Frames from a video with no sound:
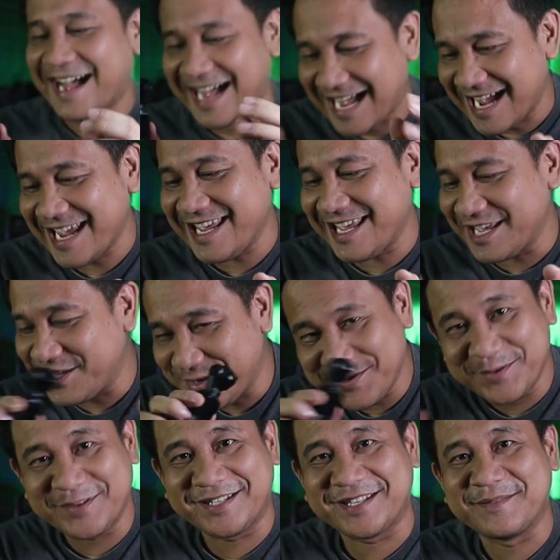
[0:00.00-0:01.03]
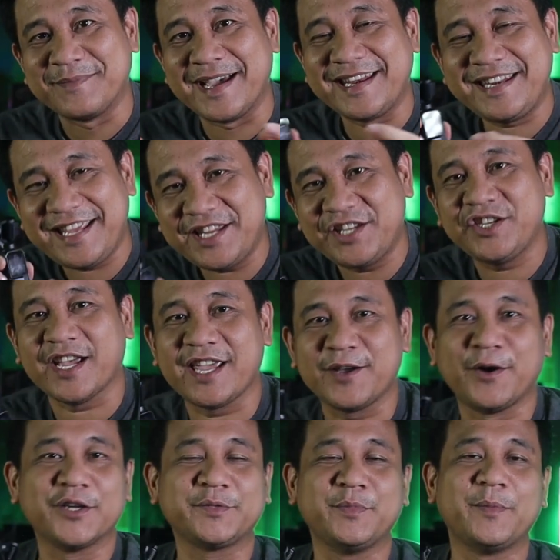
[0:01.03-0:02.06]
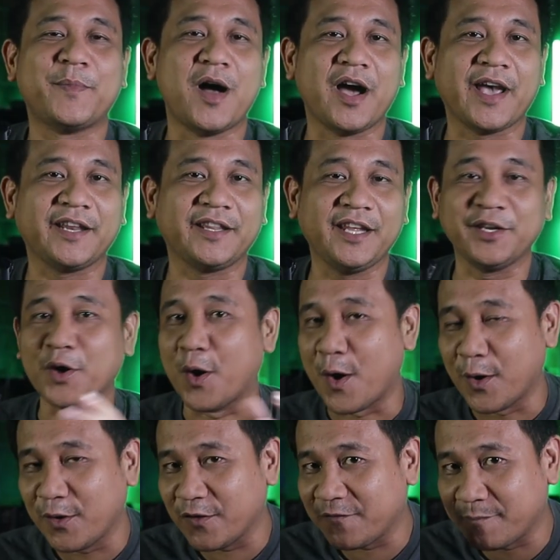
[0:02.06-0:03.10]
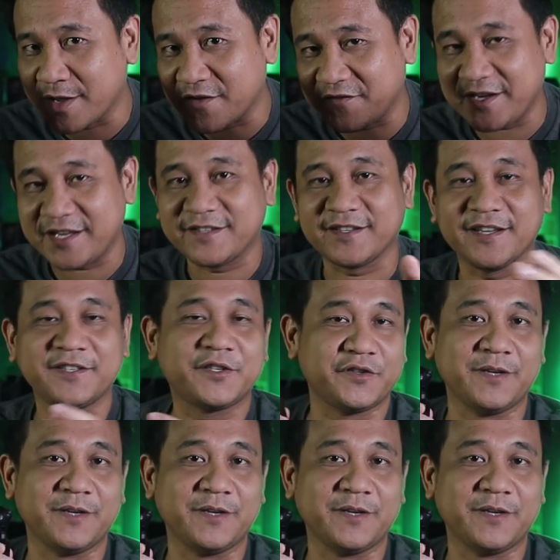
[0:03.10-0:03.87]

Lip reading: I use my DJI Osmo Pocket in all of my recent